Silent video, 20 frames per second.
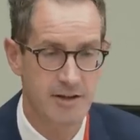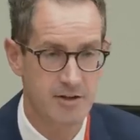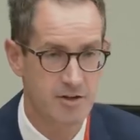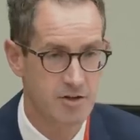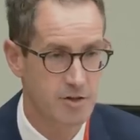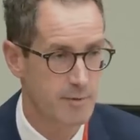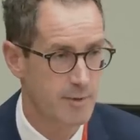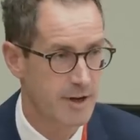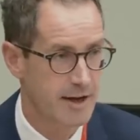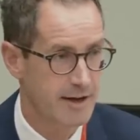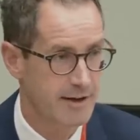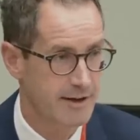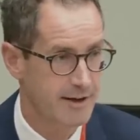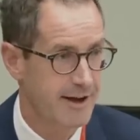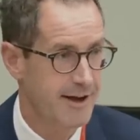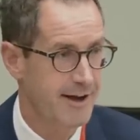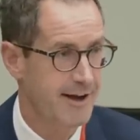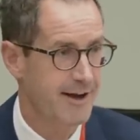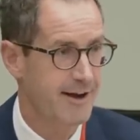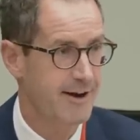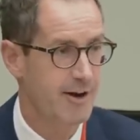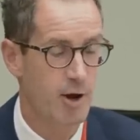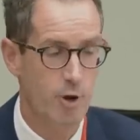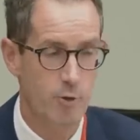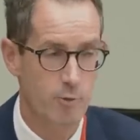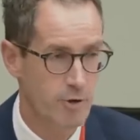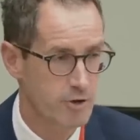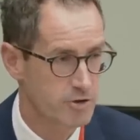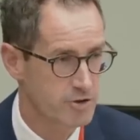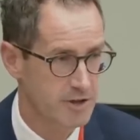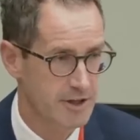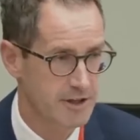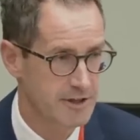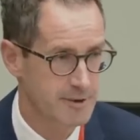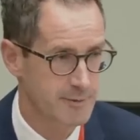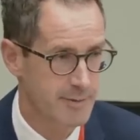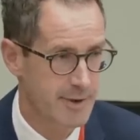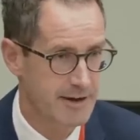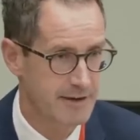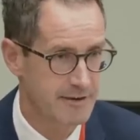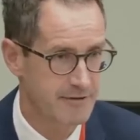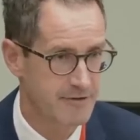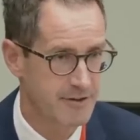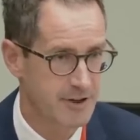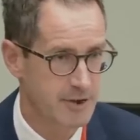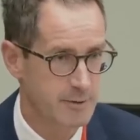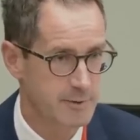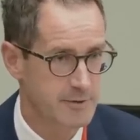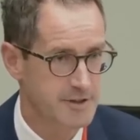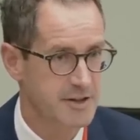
to make uh, low budget independent films.